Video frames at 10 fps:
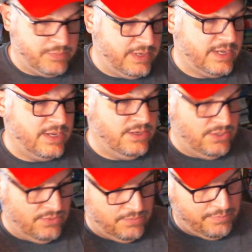but it can
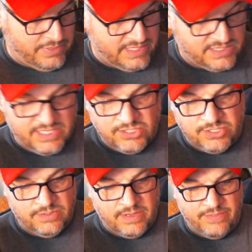do
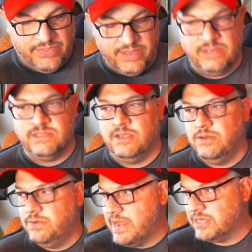PlayStation things, it can
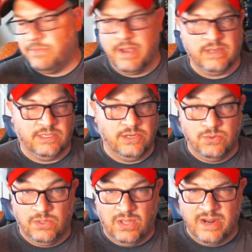do Xbox, it can
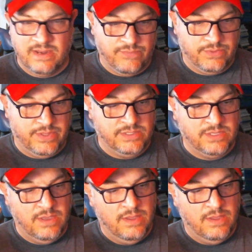do a lot of different things.